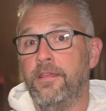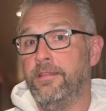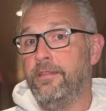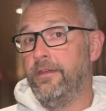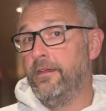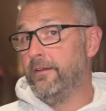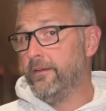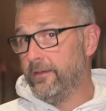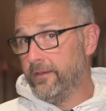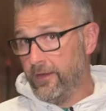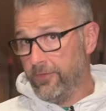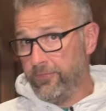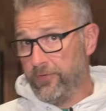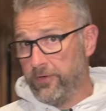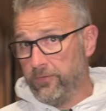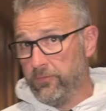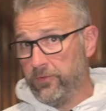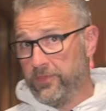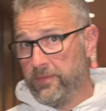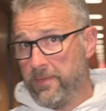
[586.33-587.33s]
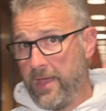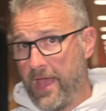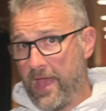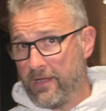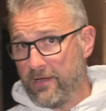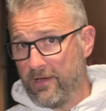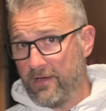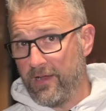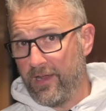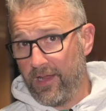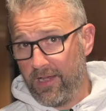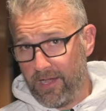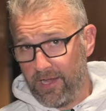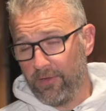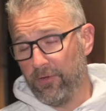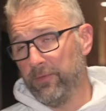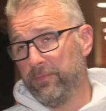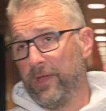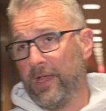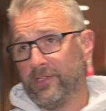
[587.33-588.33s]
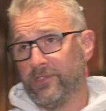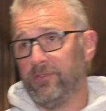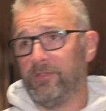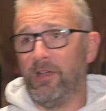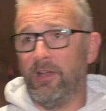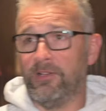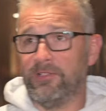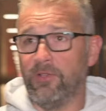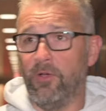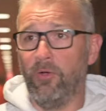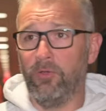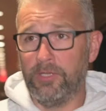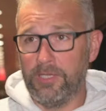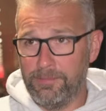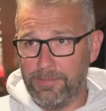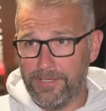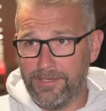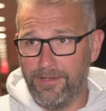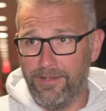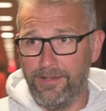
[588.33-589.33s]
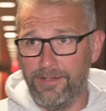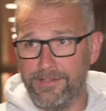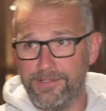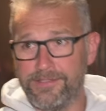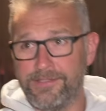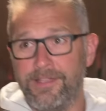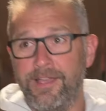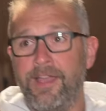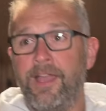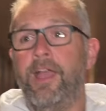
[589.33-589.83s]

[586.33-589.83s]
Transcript: They're different with the batter, and I go with poncho dogs only because